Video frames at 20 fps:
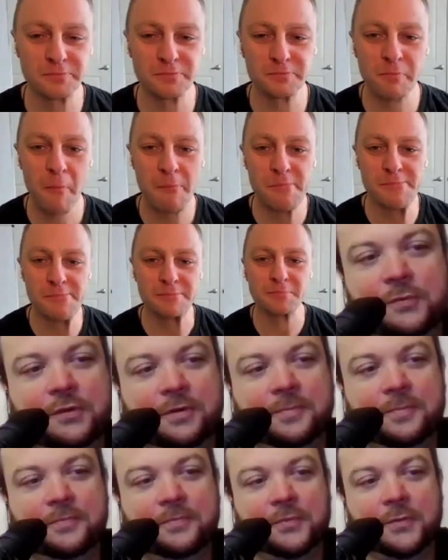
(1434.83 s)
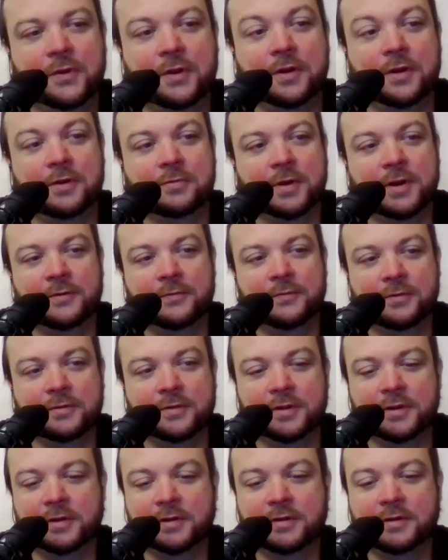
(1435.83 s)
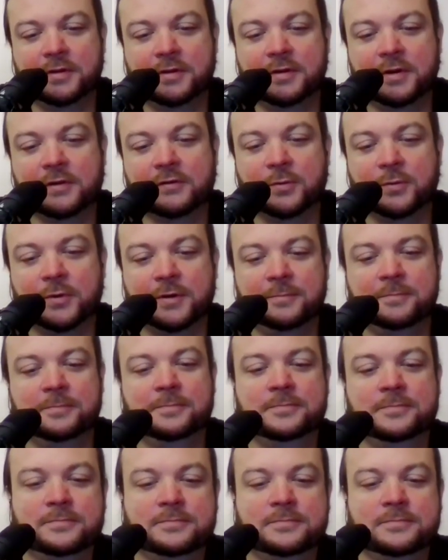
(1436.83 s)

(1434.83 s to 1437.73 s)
so all right, you ready for the next one?